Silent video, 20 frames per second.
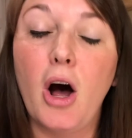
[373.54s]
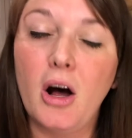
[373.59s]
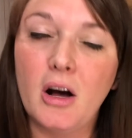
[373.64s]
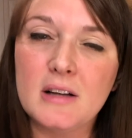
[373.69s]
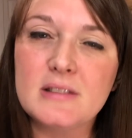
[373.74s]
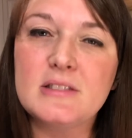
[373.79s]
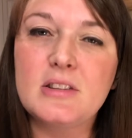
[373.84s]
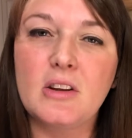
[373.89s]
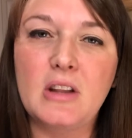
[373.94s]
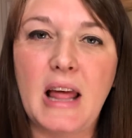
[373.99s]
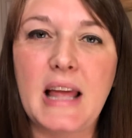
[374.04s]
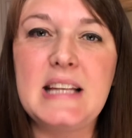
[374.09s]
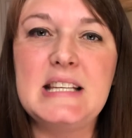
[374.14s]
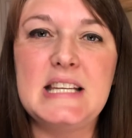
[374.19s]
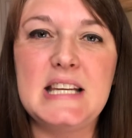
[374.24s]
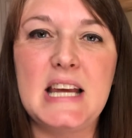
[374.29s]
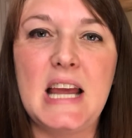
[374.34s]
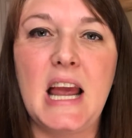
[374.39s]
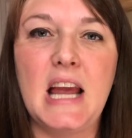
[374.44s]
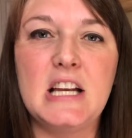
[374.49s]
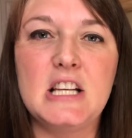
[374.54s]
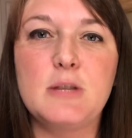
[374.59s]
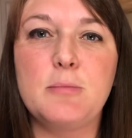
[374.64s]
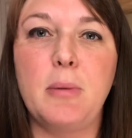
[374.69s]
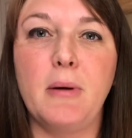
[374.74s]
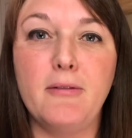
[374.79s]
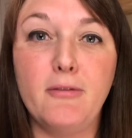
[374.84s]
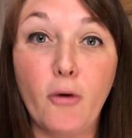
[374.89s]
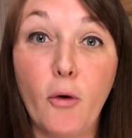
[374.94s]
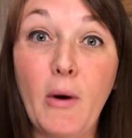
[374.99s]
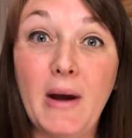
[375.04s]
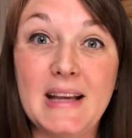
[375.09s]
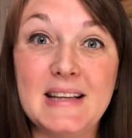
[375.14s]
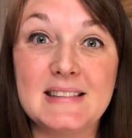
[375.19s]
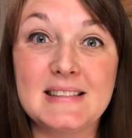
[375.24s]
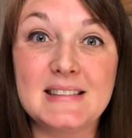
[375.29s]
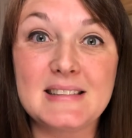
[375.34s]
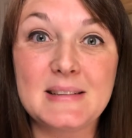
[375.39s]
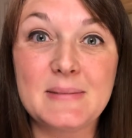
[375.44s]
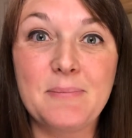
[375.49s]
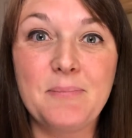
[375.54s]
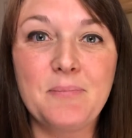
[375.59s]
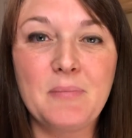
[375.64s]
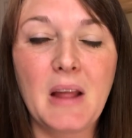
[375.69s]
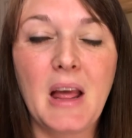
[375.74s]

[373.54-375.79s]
also like TH but voiced.